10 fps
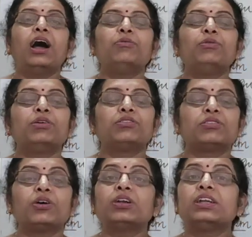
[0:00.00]
I
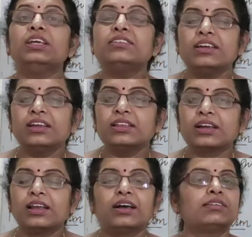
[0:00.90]
was not teaching in
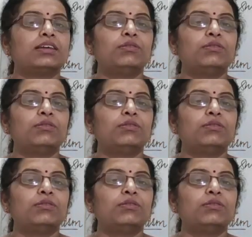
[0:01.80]
the class.